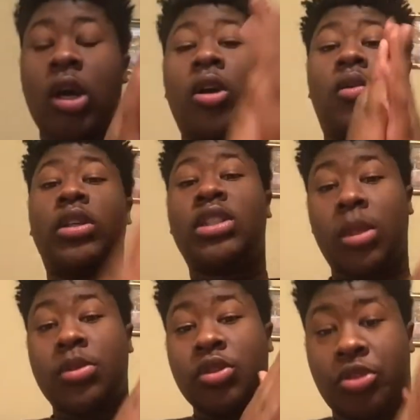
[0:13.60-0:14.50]
What's up,
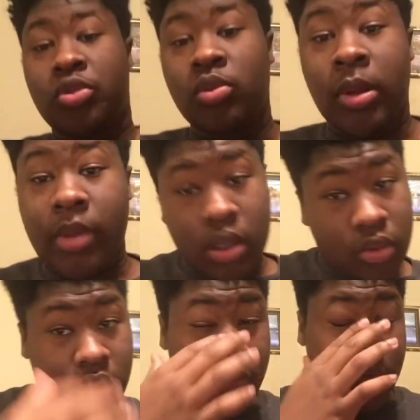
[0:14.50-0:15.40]
YouTube? I'm back in another
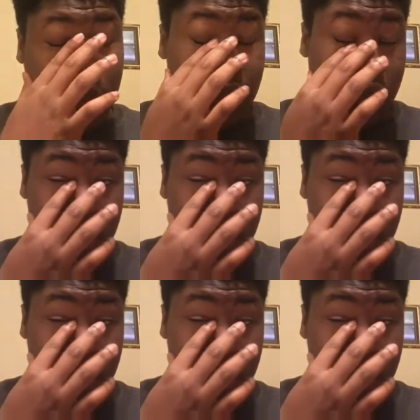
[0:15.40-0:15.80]
video.